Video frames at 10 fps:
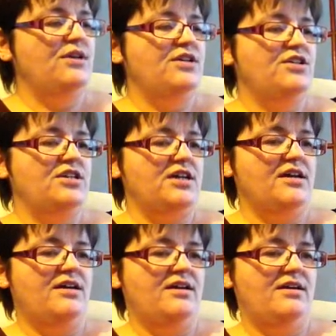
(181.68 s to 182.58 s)
this year.
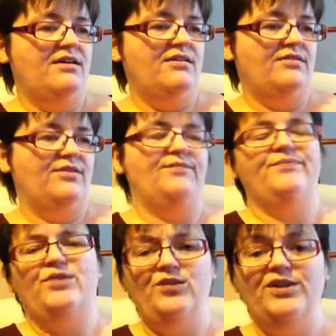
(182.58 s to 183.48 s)
Or
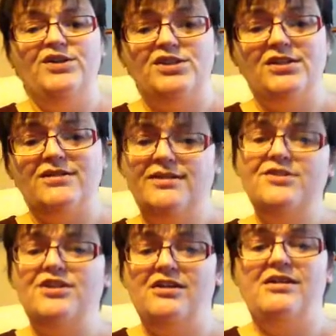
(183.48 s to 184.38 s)
not this year,
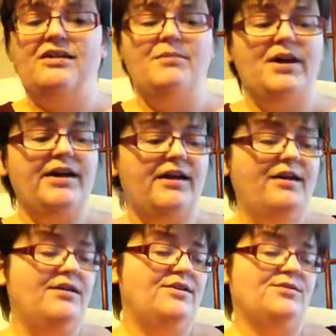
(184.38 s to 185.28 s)
this year's nearly by.
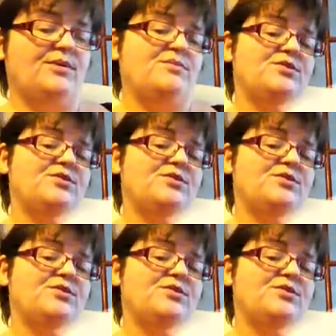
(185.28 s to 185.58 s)
Don't know what